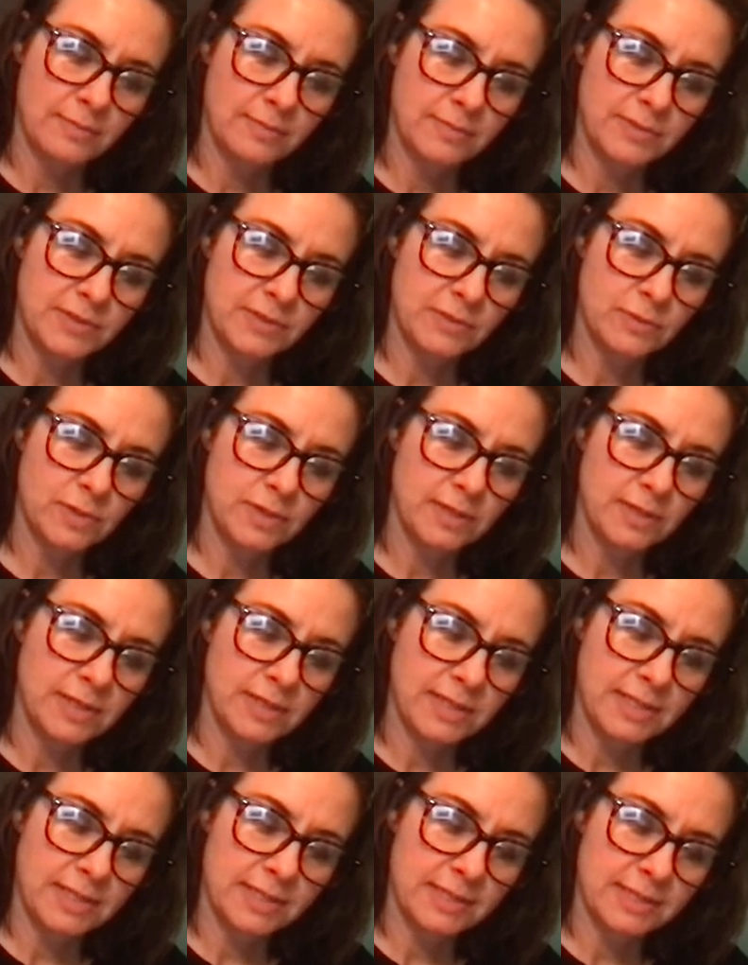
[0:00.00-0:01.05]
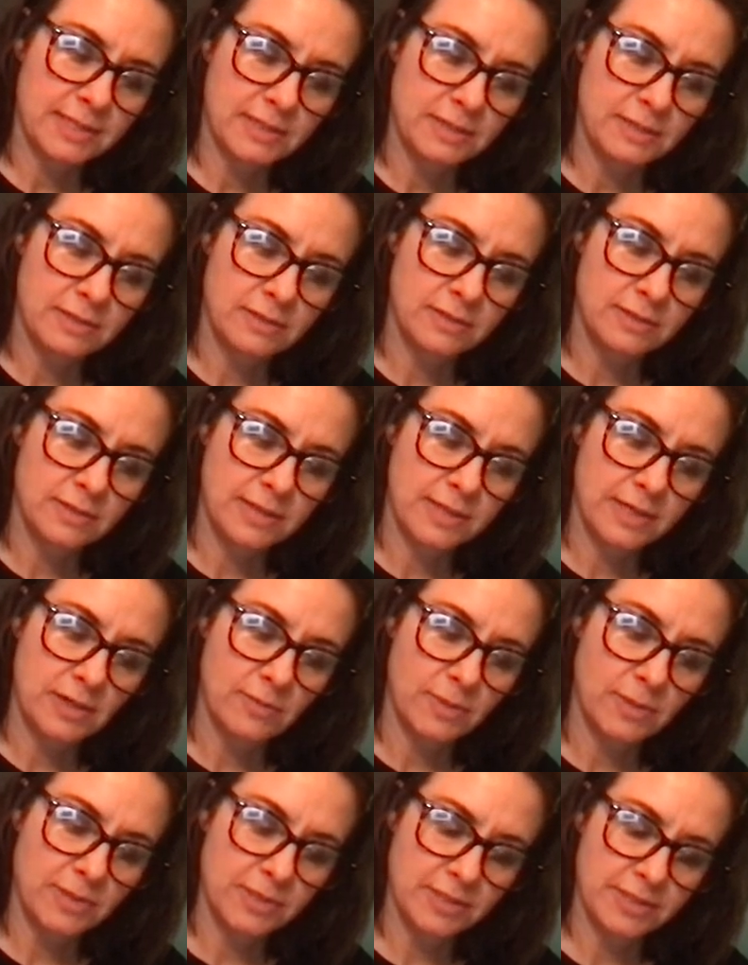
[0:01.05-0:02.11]
sort of this, it
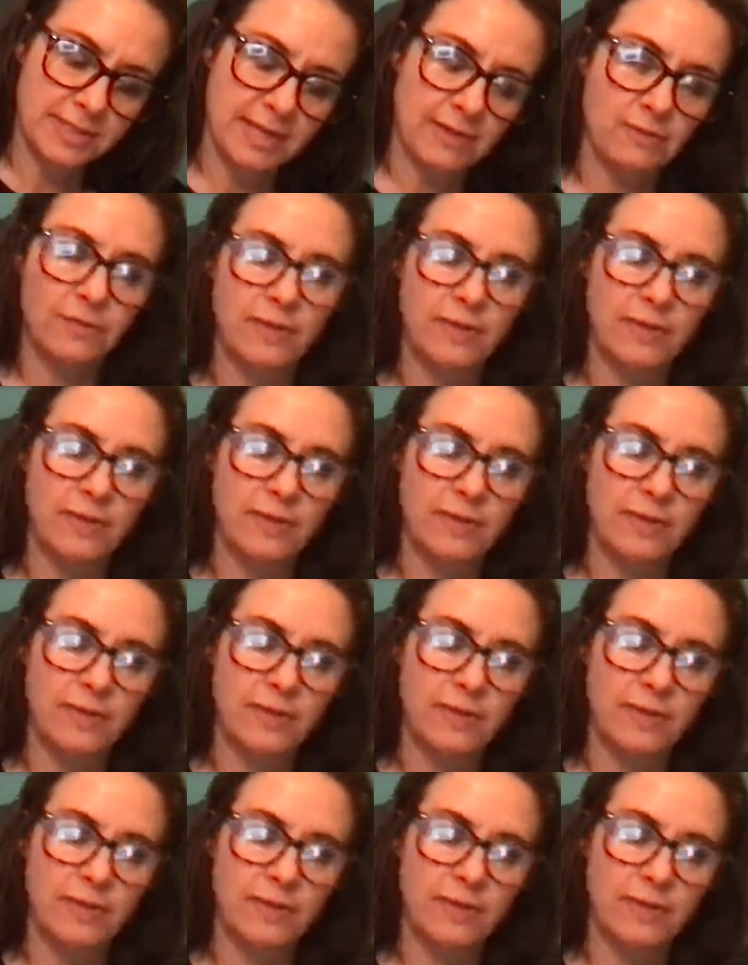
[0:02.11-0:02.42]
almost looks like